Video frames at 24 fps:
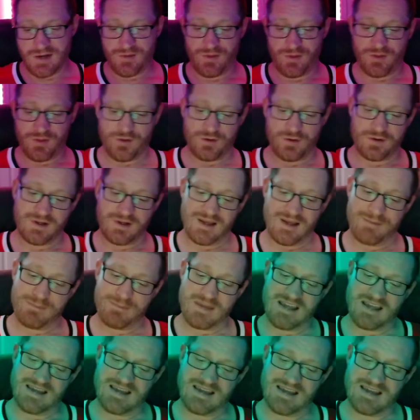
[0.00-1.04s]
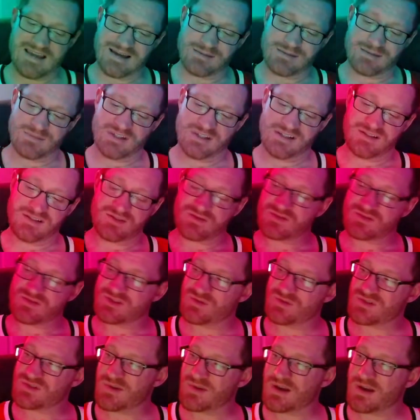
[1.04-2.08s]
.30 p.m. Eastern,
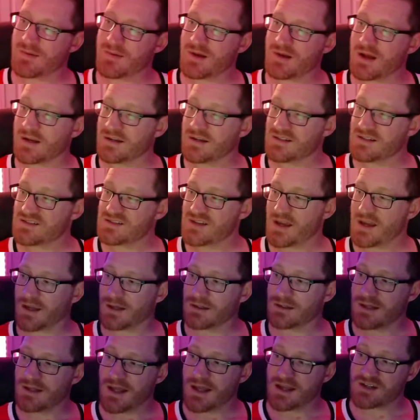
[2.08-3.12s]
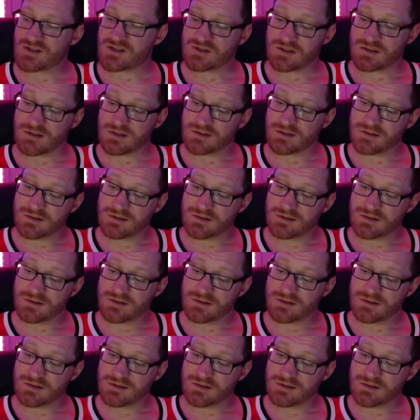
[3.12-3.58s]
so it should be coming on any second, actually.